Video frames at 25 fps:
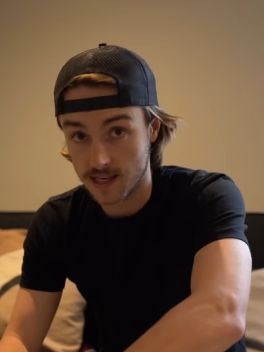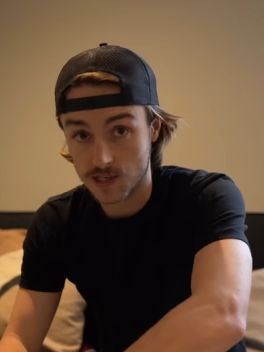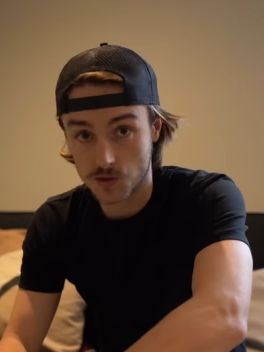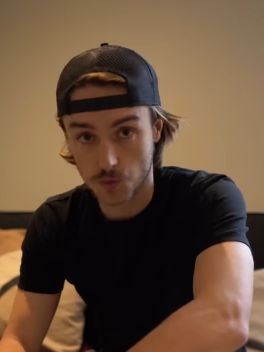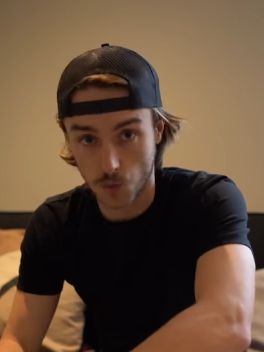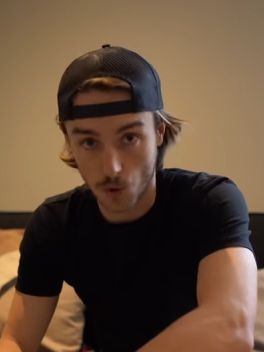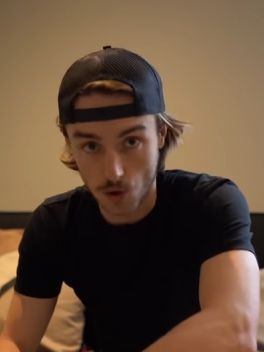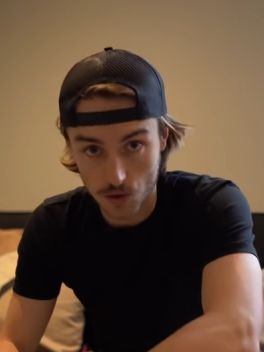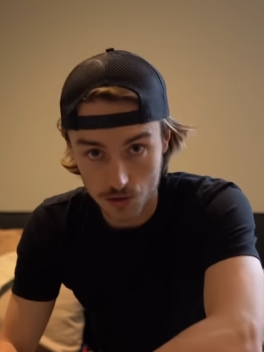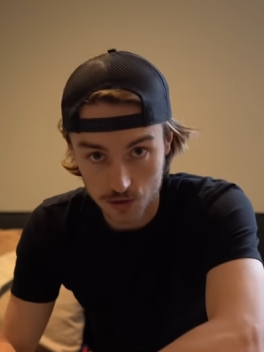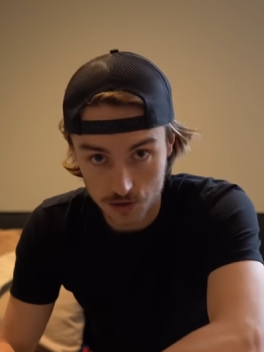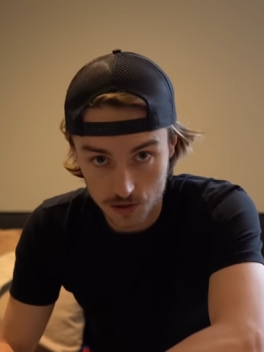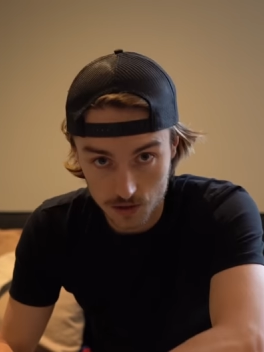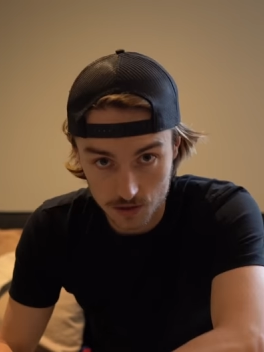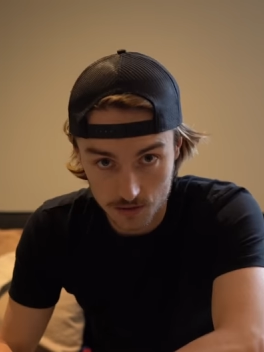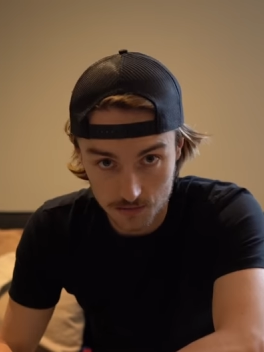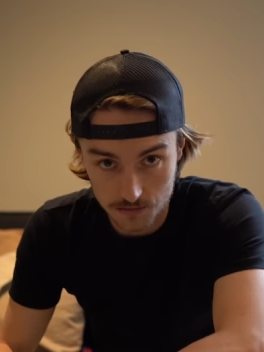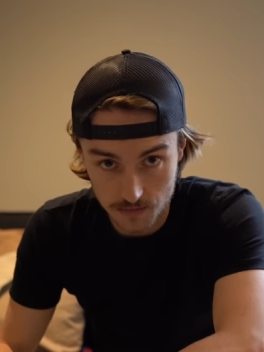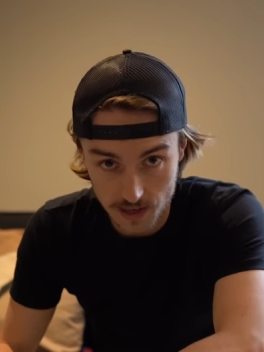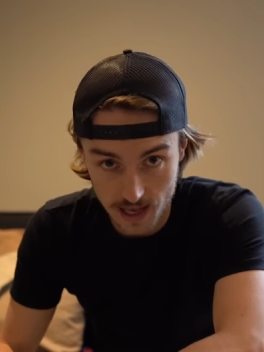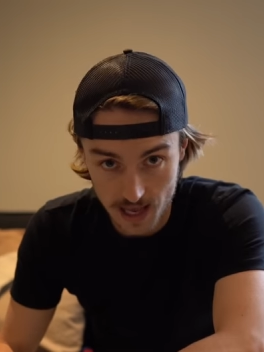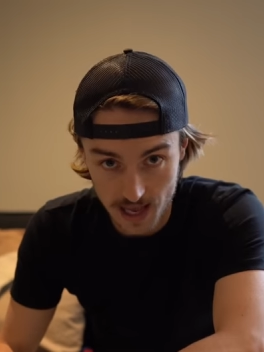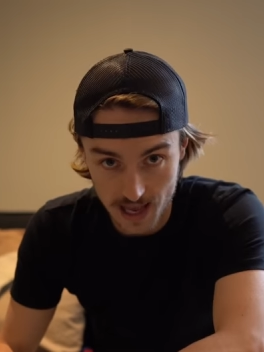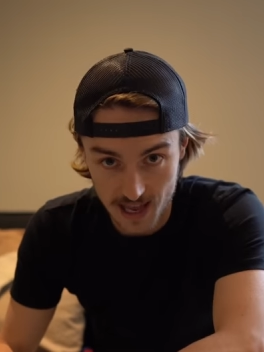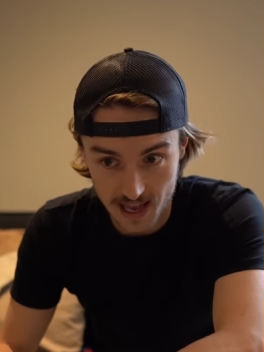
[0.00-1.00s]
This watch
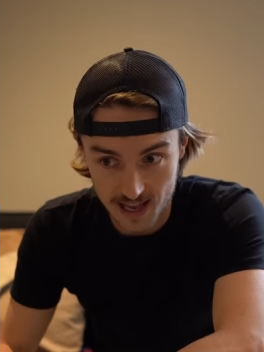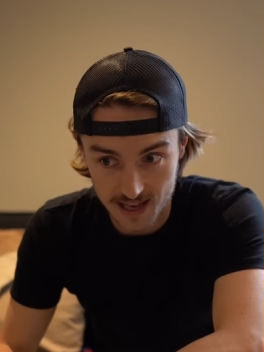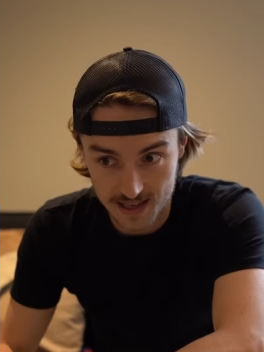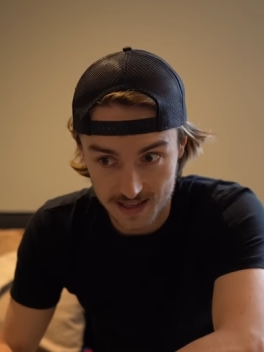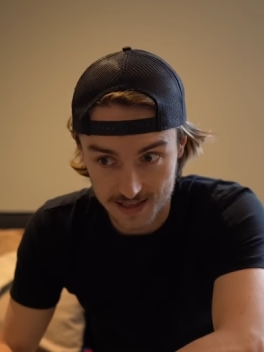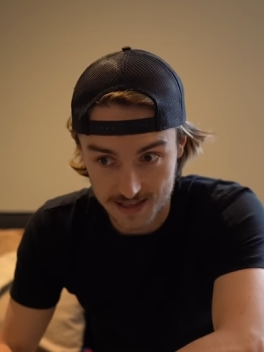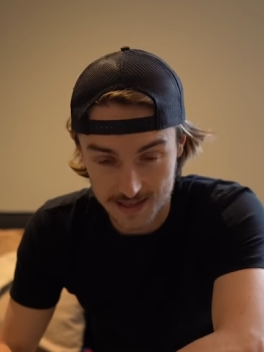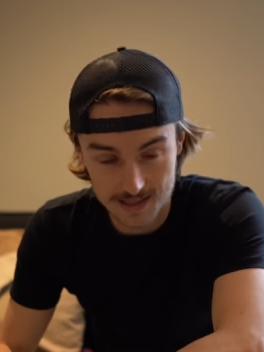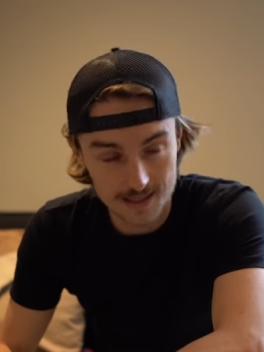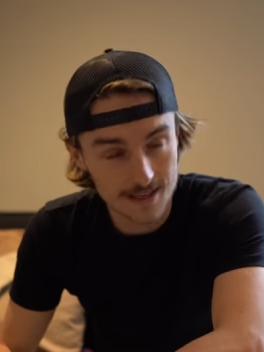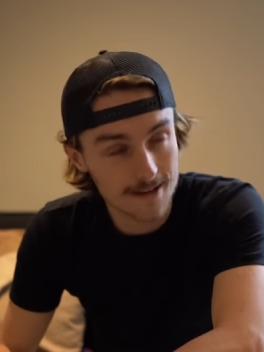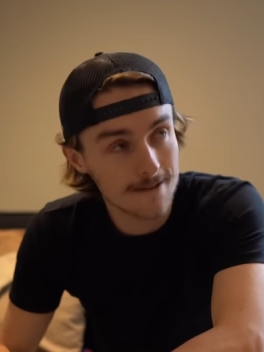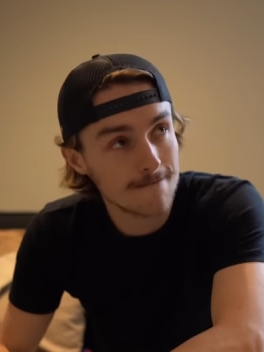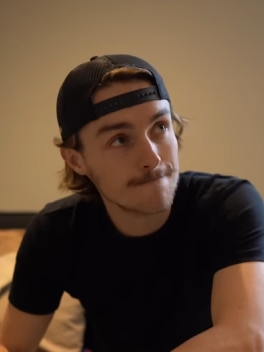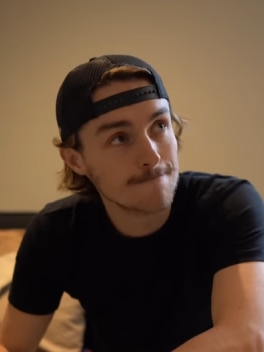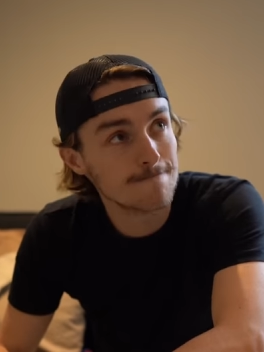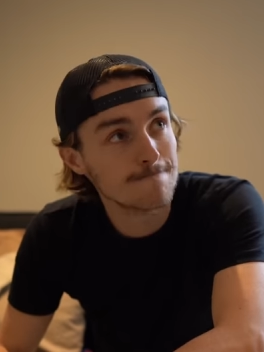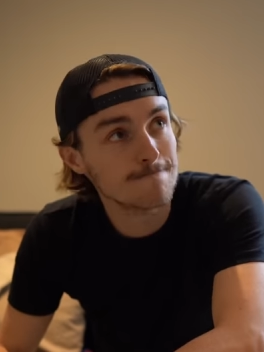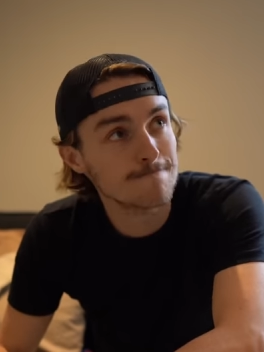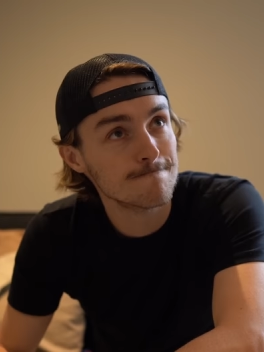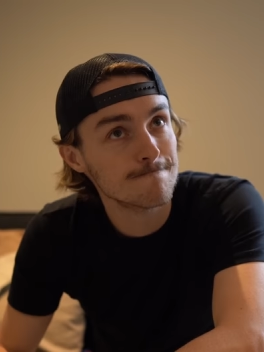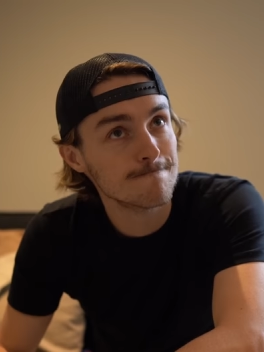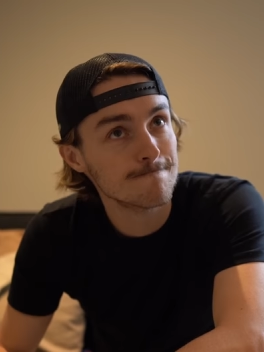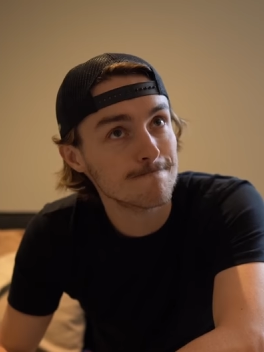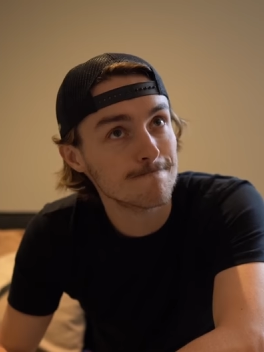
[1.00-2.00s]
is...
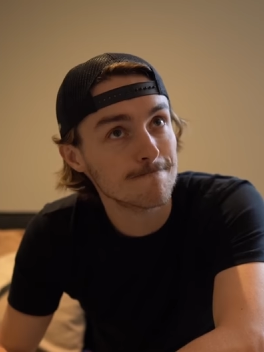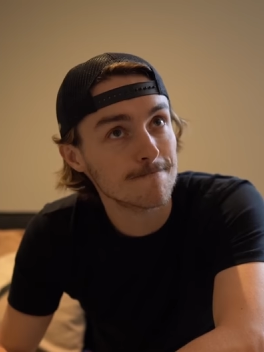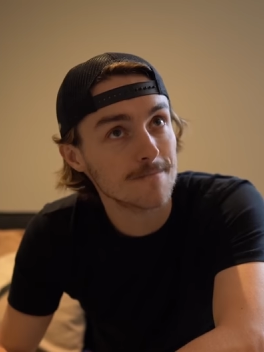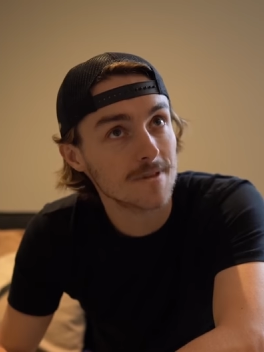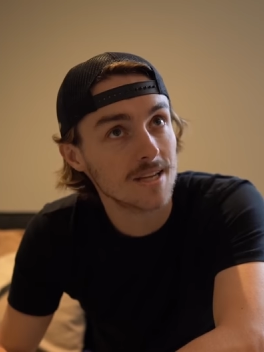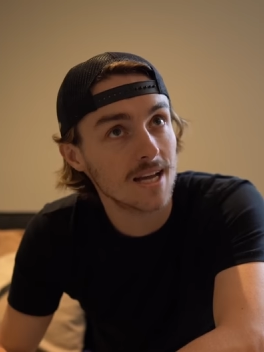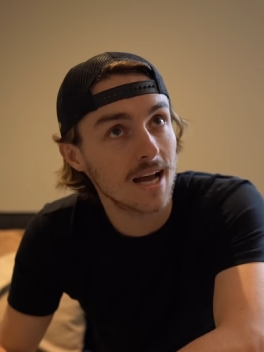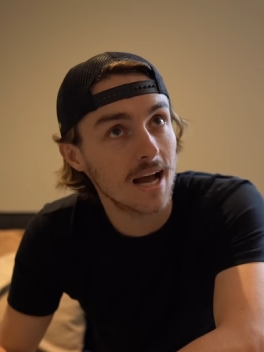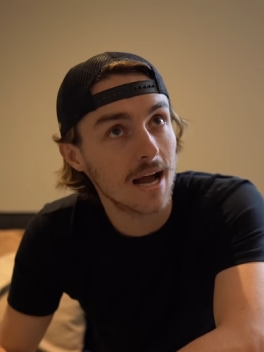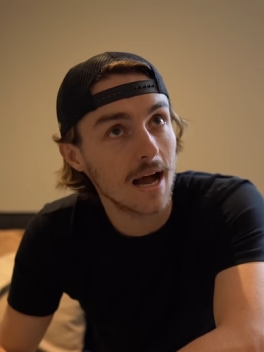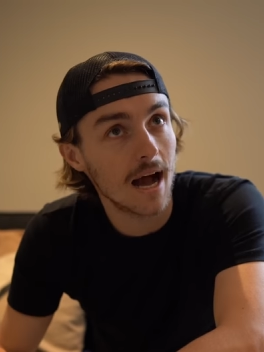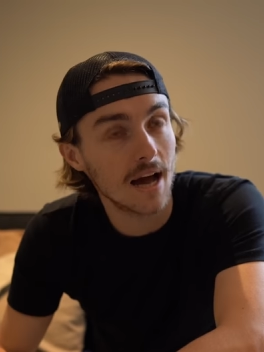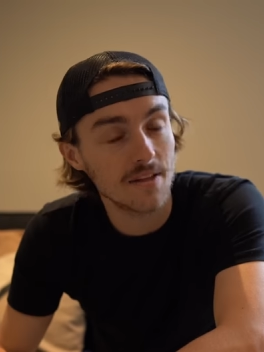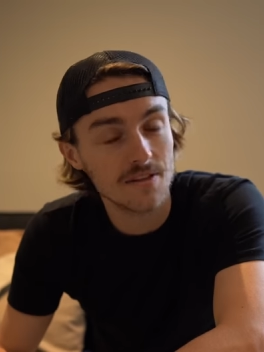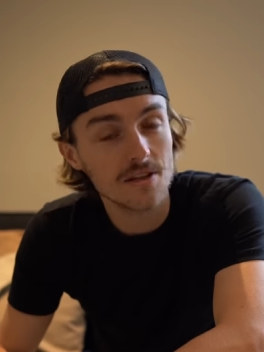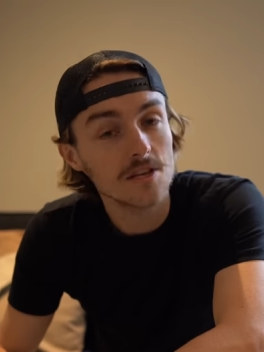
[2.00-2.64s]
I